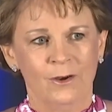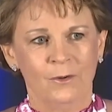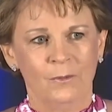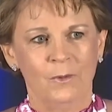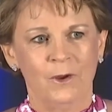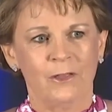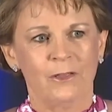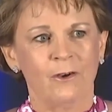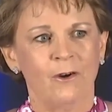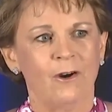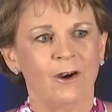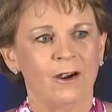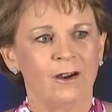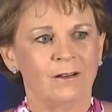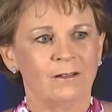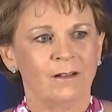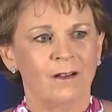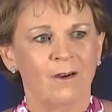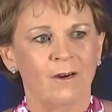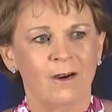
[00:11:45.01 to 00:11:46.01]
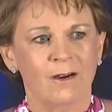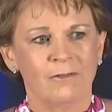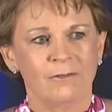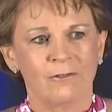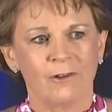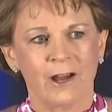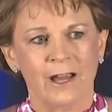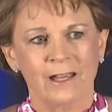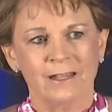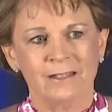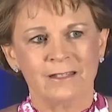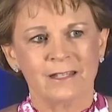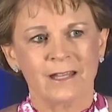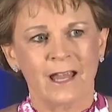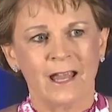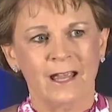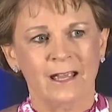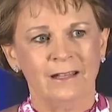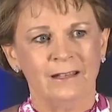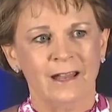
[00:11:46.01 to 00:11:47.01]
with our friends
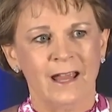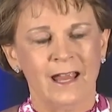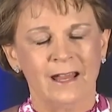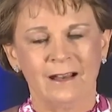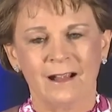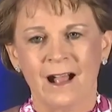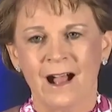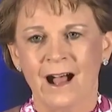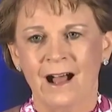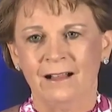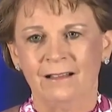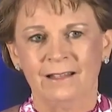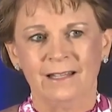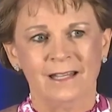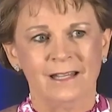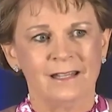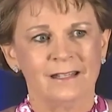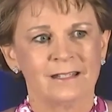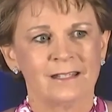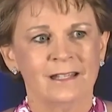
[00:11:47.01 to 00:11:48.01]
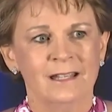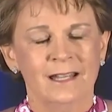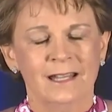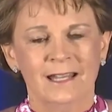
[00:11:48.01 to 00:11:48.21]
and colleagues.